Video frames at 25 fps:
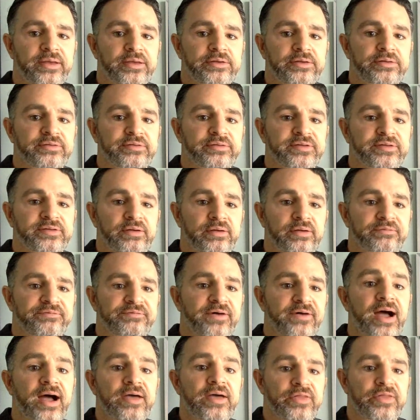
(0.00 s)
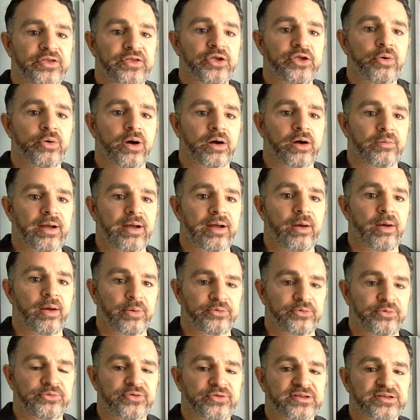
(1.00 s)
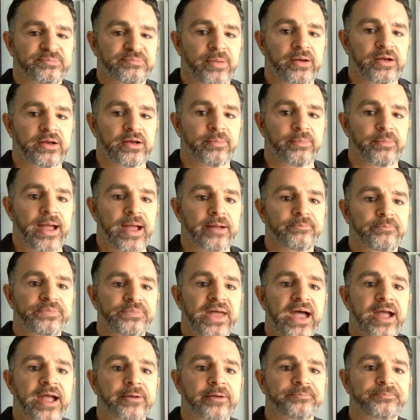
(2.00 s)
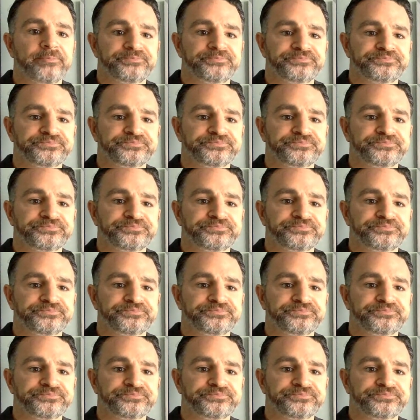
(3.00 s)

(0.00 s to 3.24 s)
Use it via the URL, which we just spoke about. Now,